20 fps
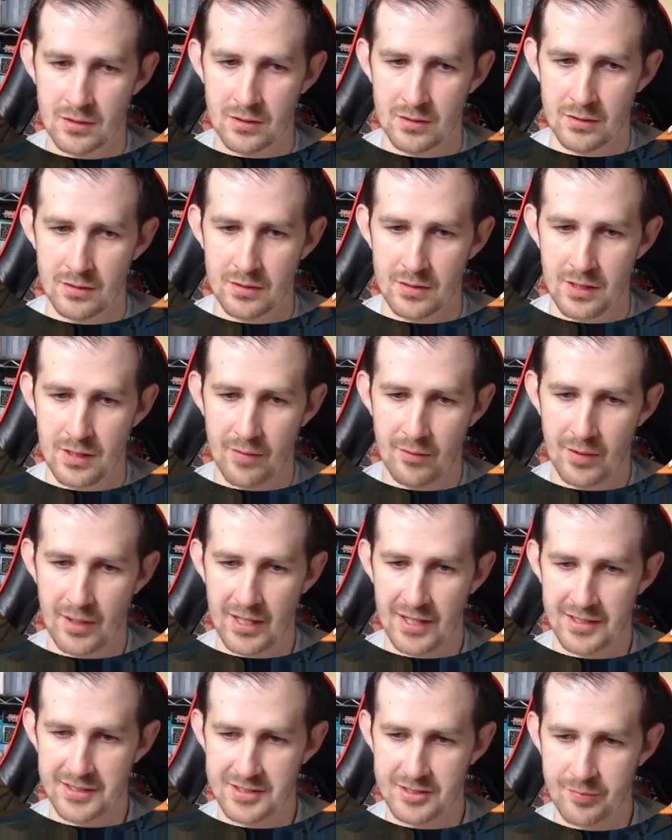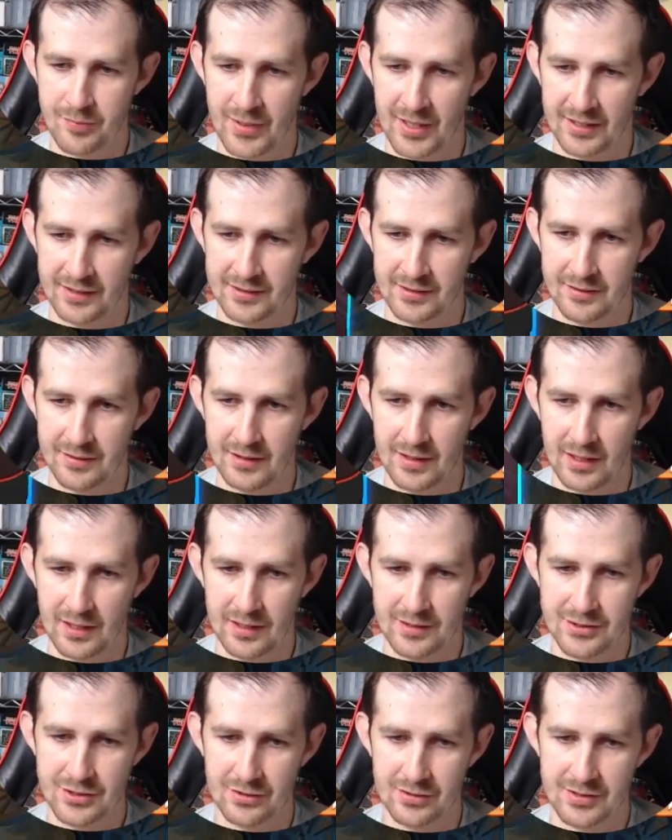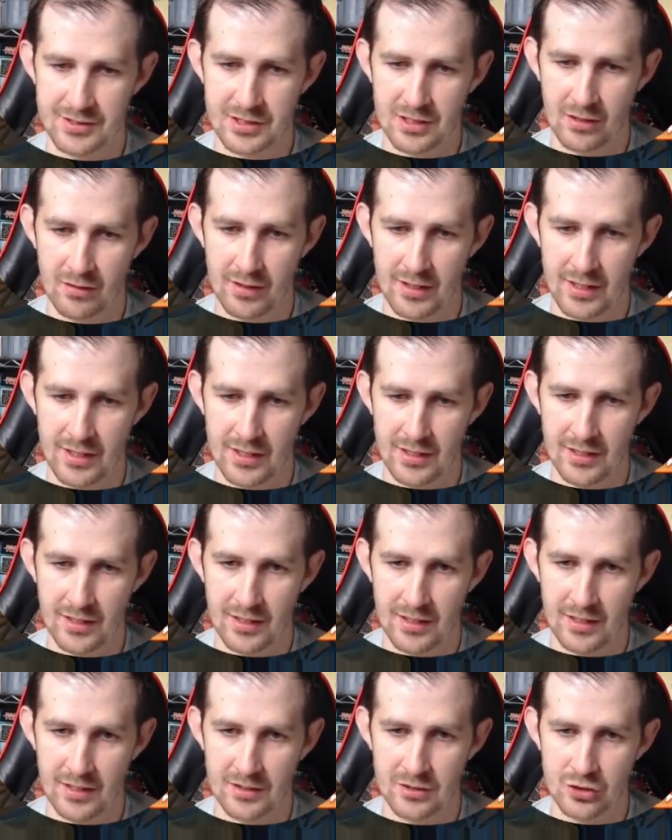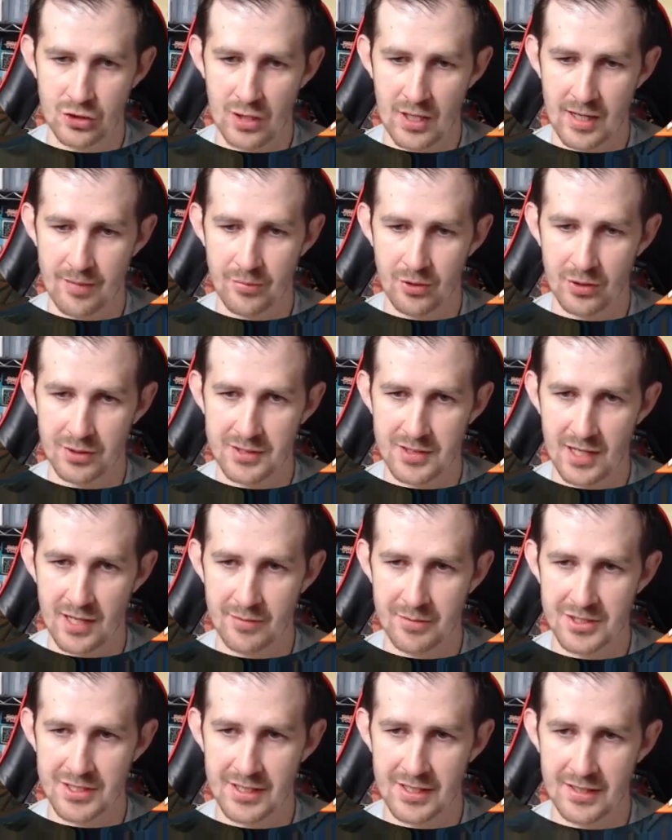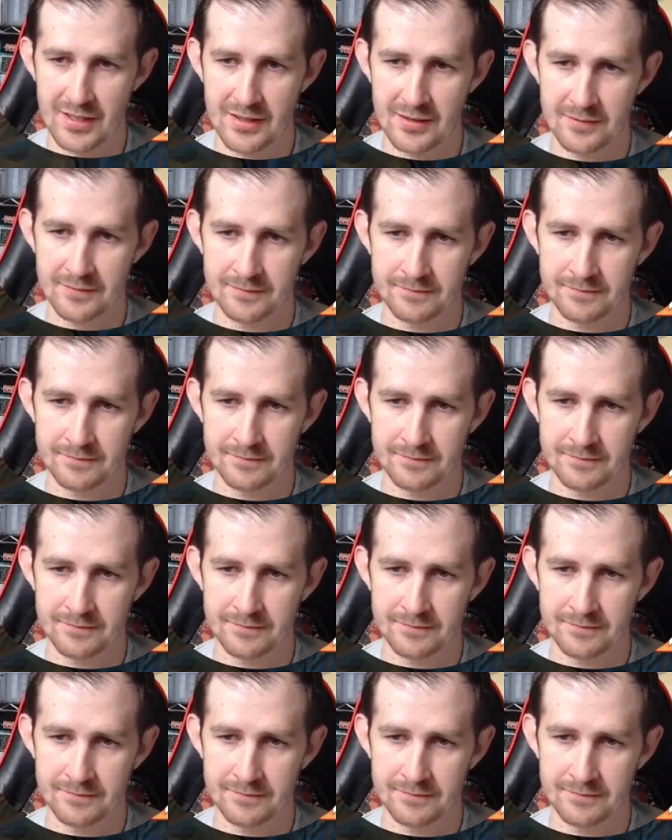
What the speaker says: Not what I expected there. So let's go ahead and drop Automaton.